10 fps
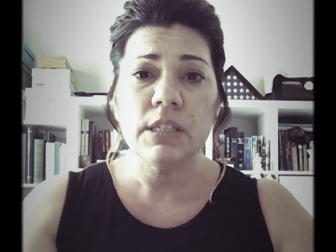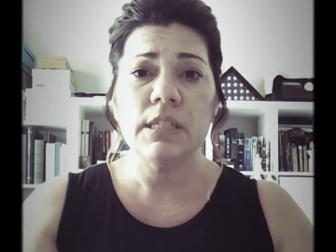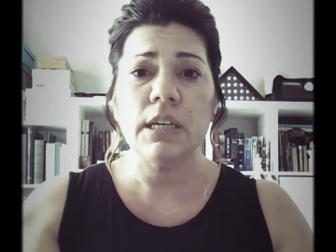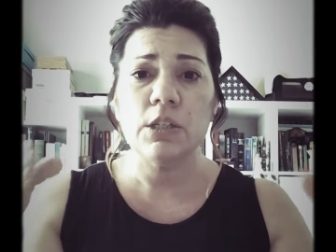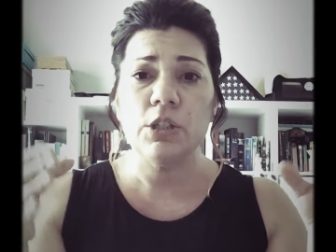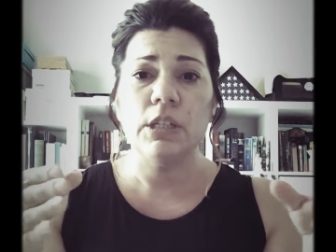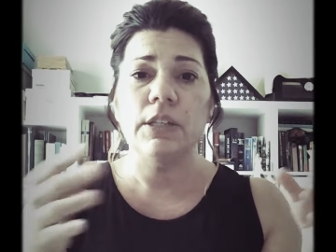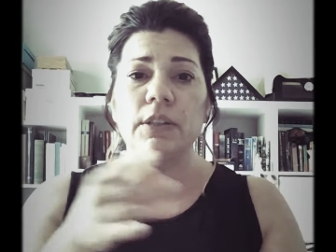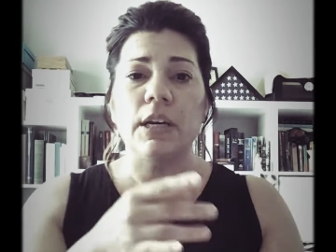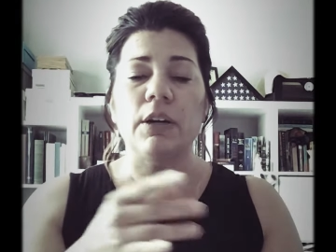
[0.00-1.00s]
section
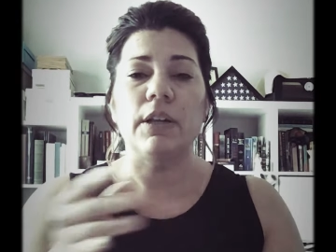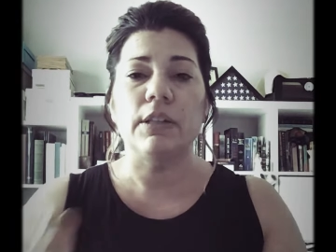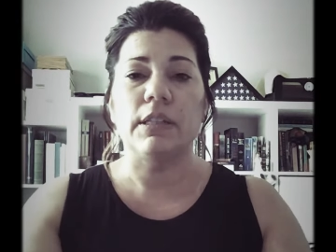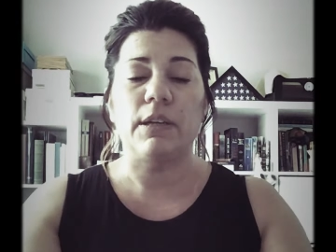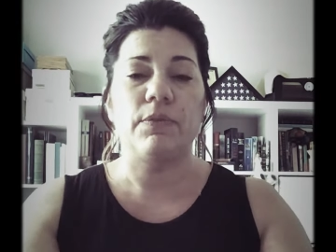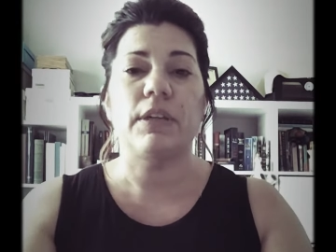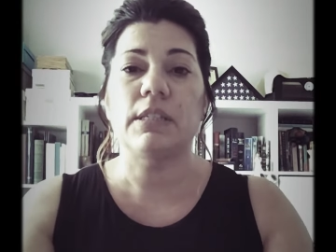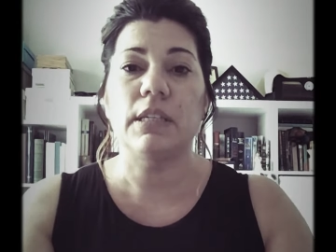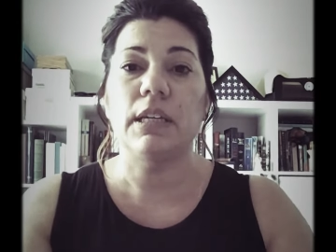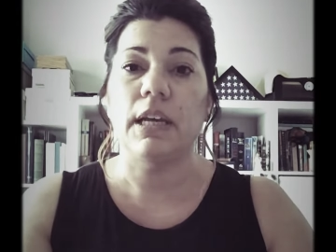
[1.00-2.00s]
in there, and then they fix it,